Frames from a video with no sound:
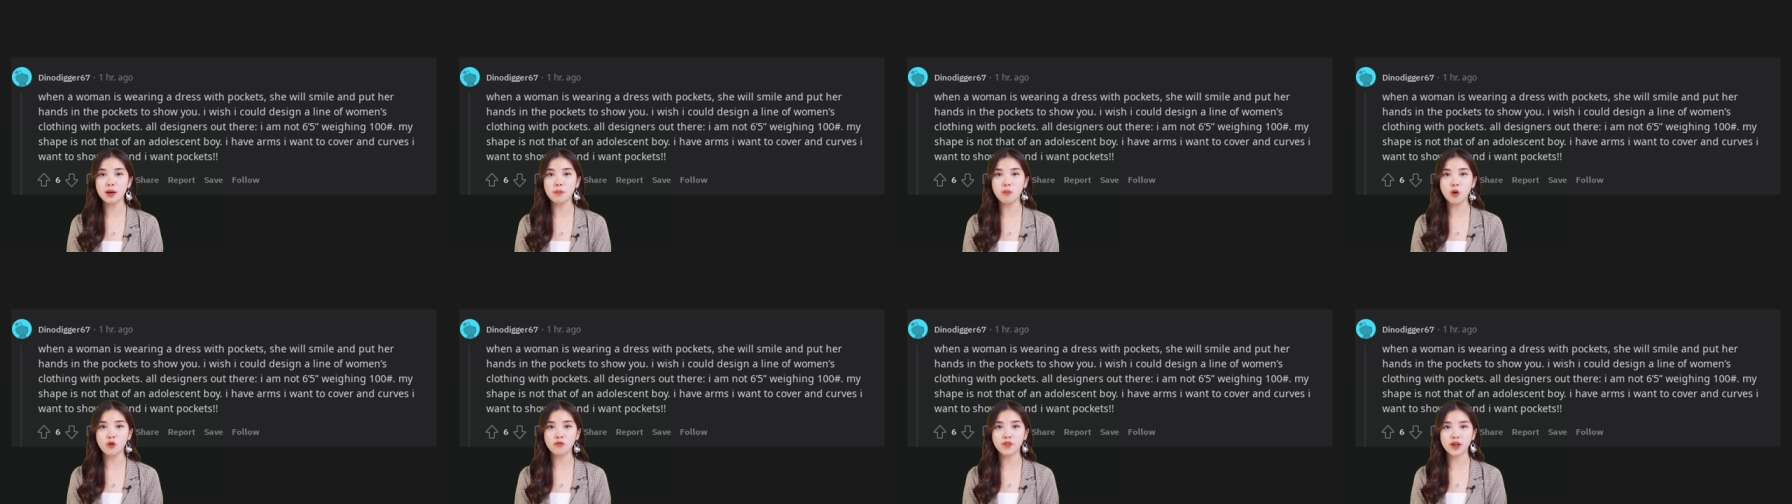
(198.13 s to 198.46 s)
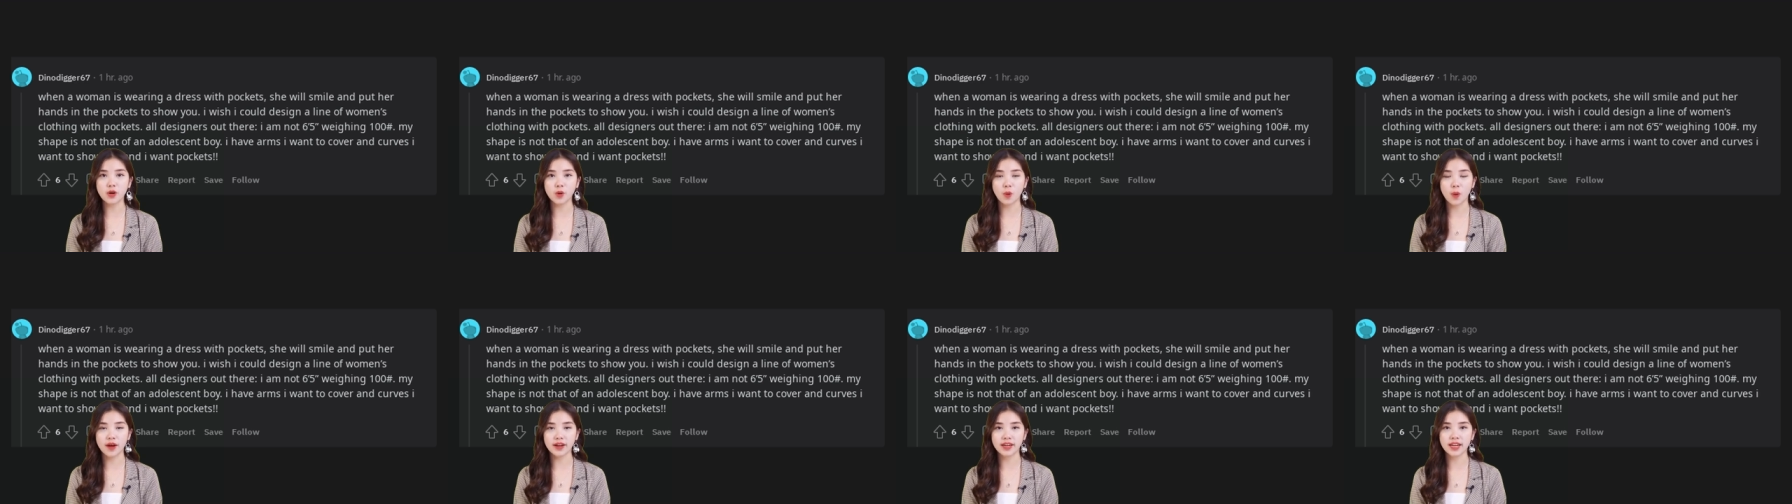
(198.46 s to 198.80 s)
All
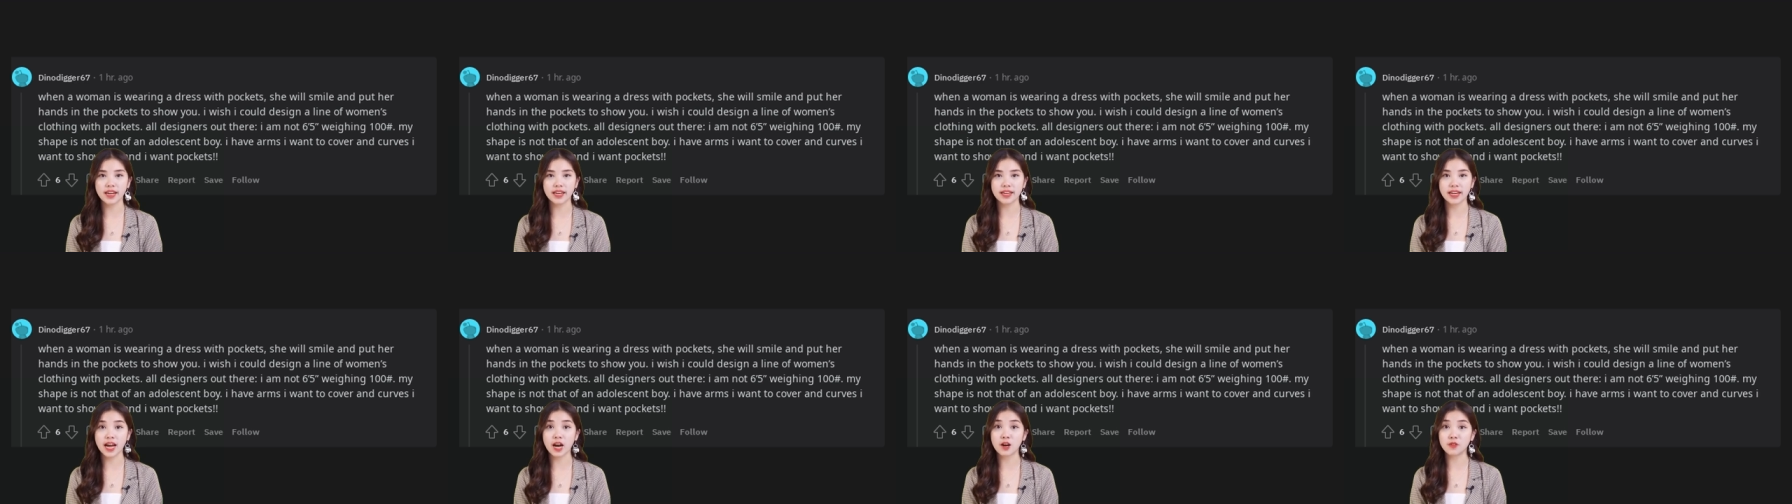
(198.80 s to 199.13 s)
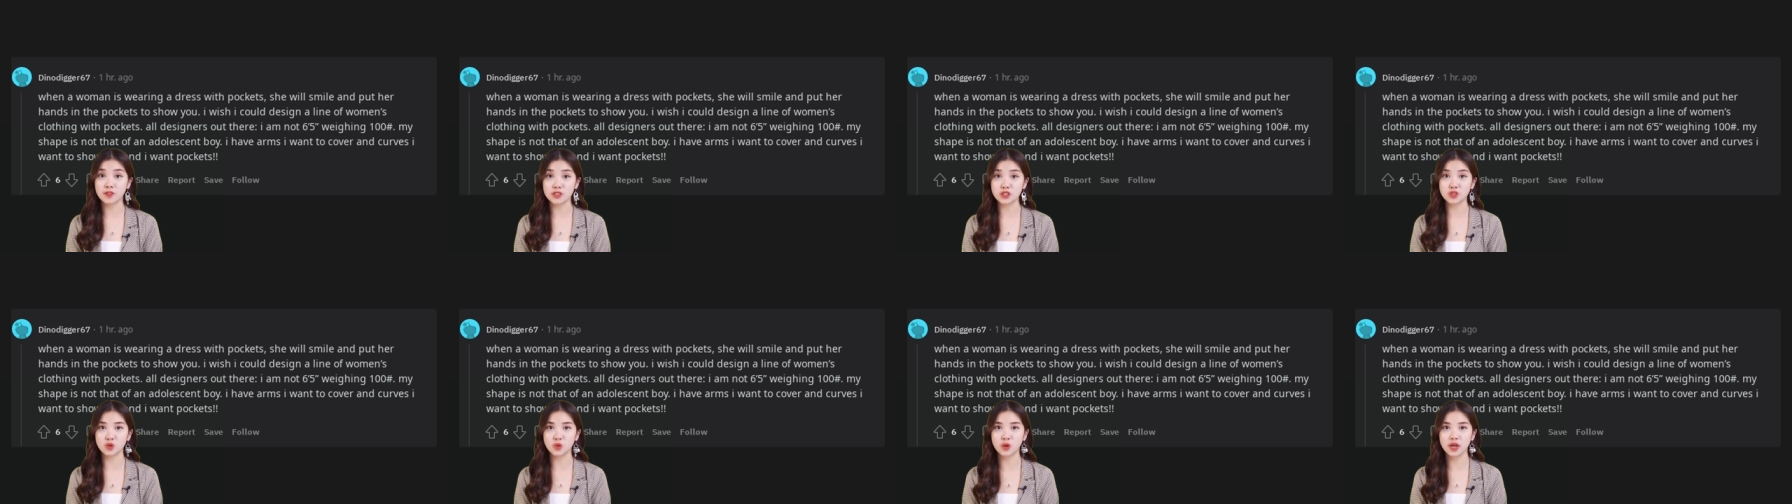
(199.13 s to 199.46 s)
designers
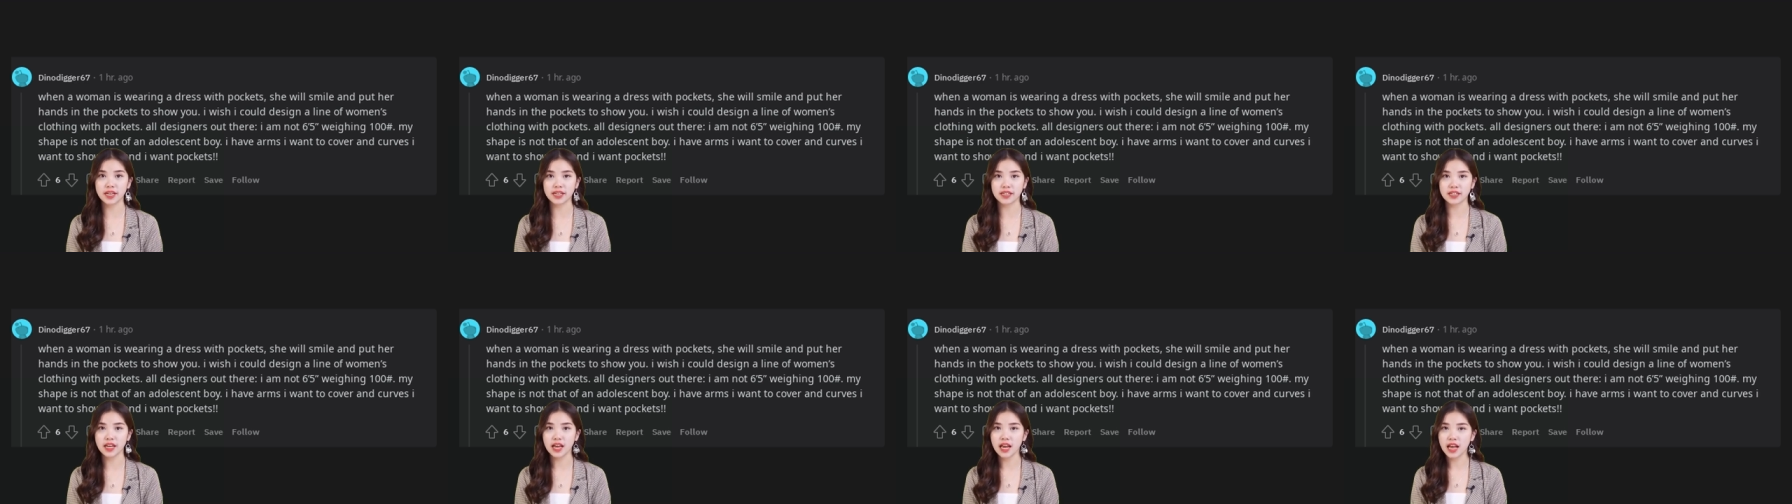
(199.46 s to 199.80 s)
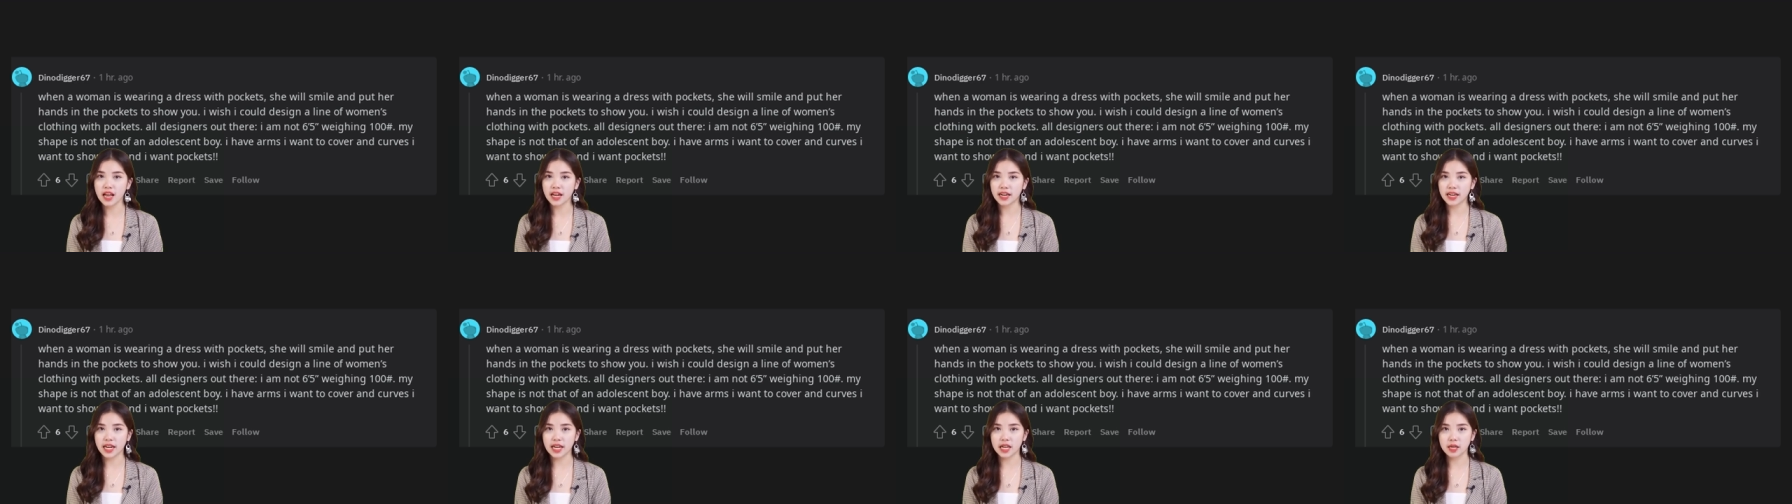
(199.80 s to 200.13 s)
out there, I
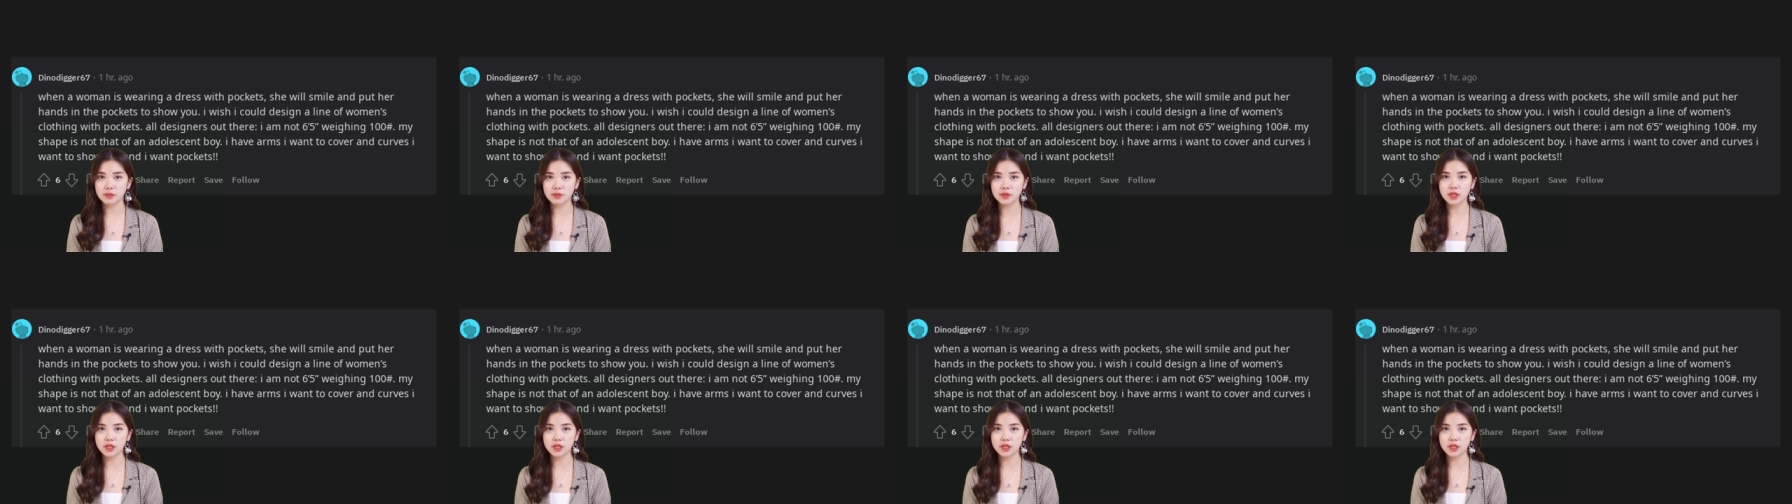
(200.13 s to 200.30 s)
am not